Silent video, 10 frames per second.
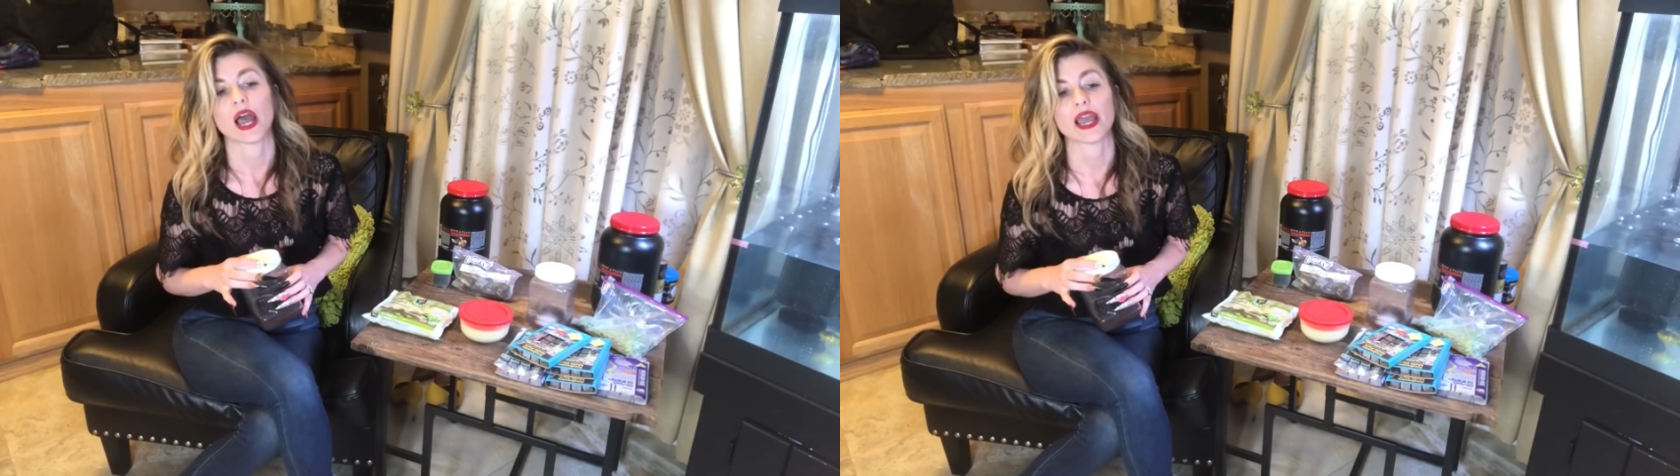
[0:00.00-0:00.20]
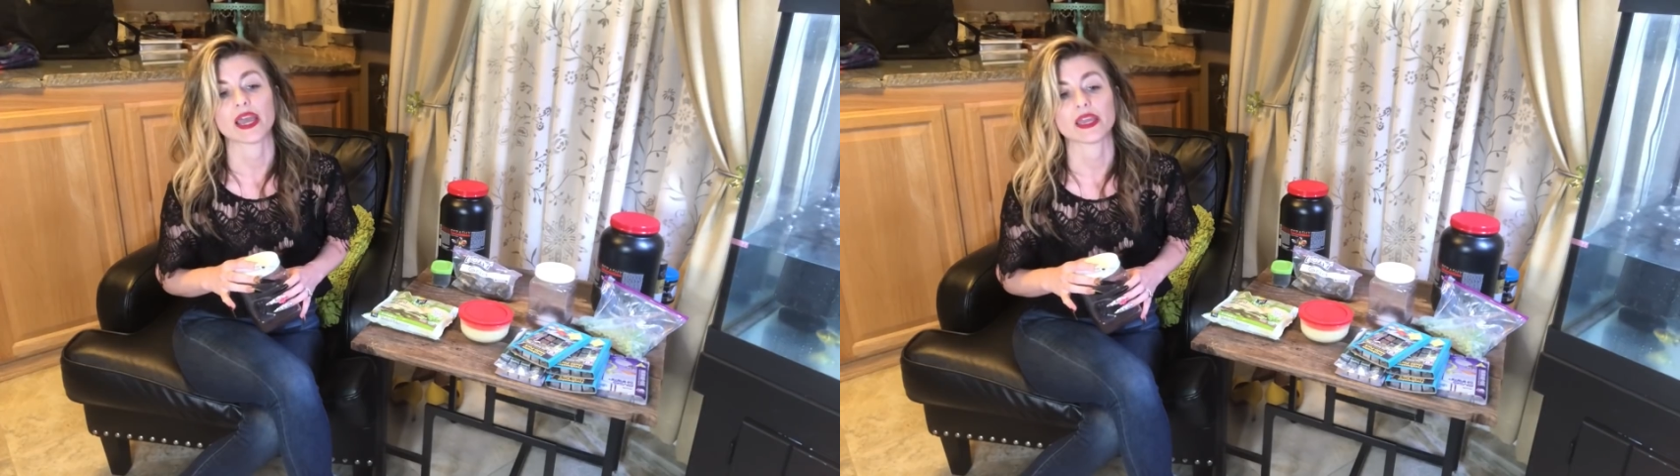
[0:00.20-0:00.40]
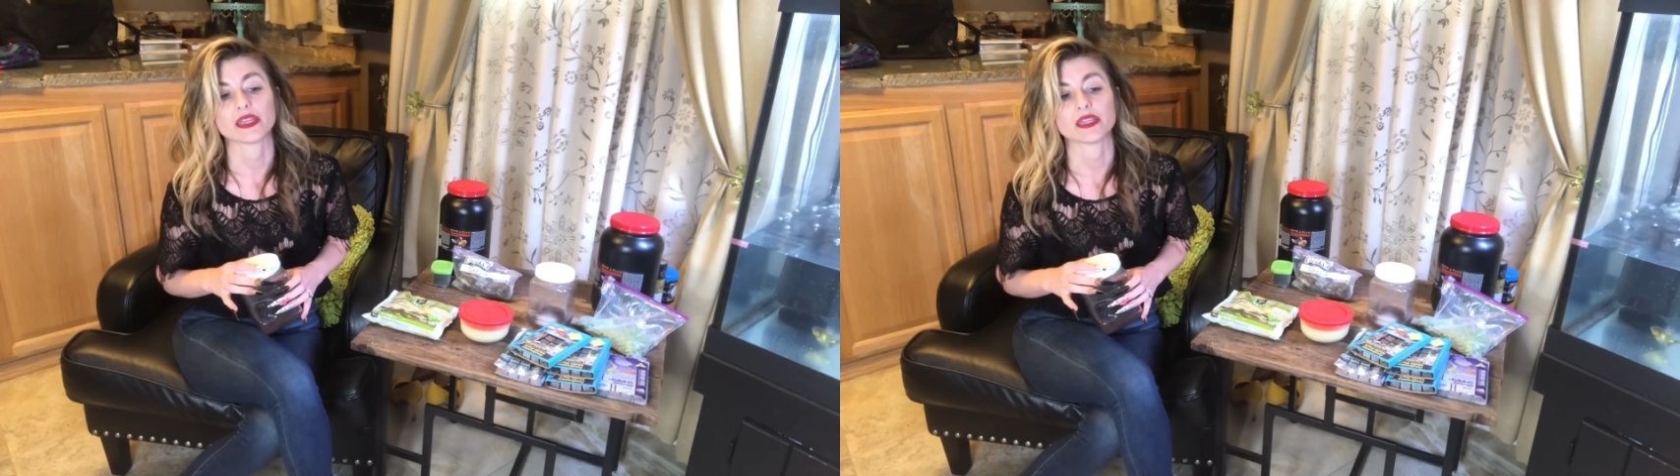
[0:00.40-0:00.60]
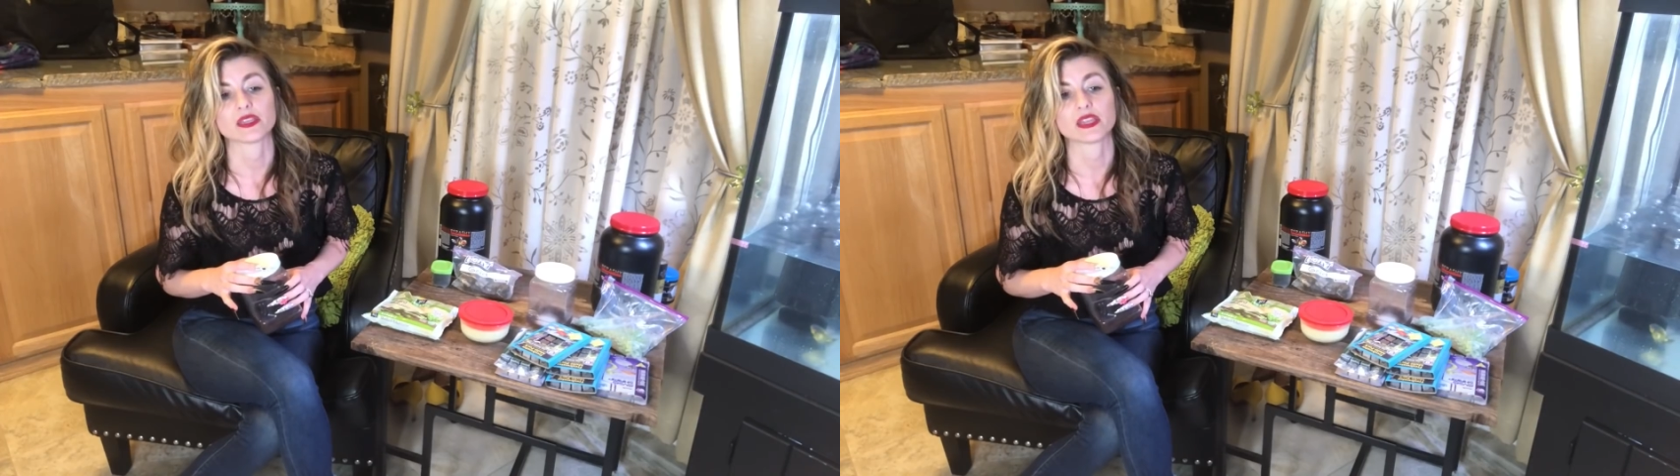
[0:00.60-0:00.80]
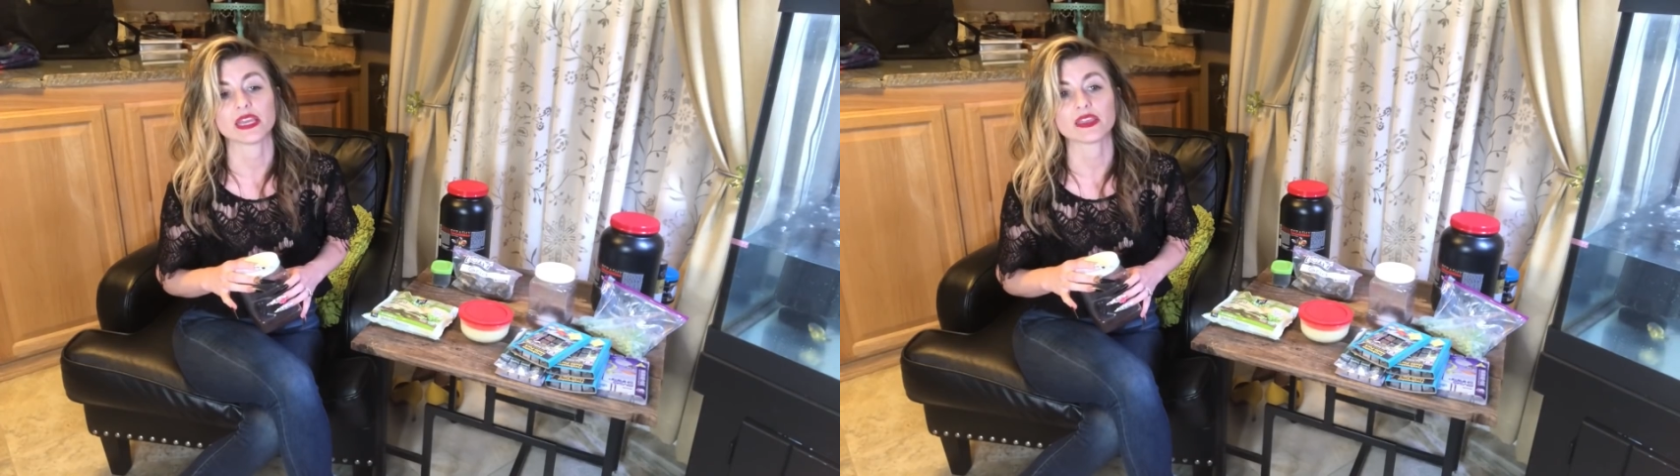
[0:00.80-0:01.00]
I
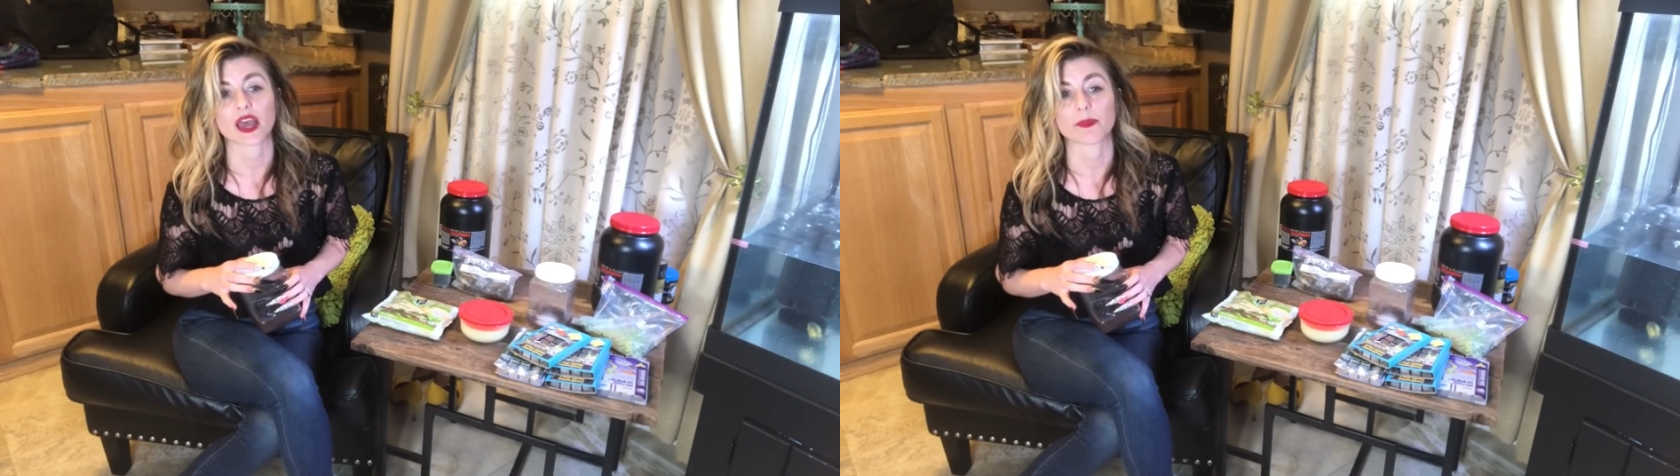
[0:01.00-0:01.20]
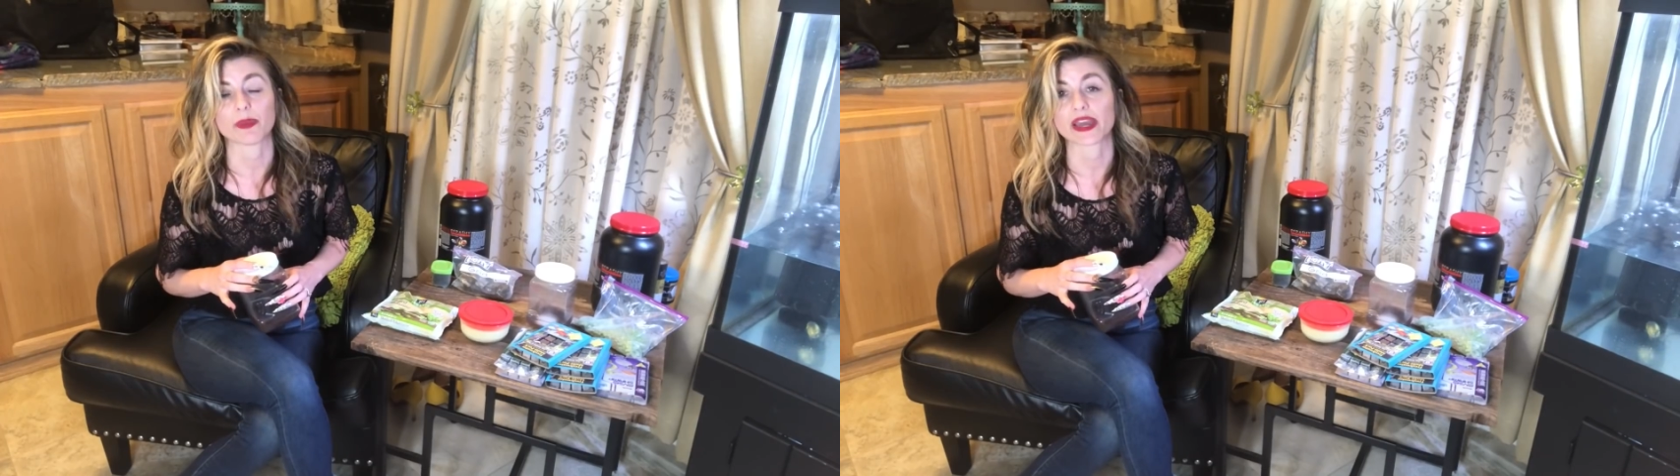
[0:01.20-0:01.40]
think that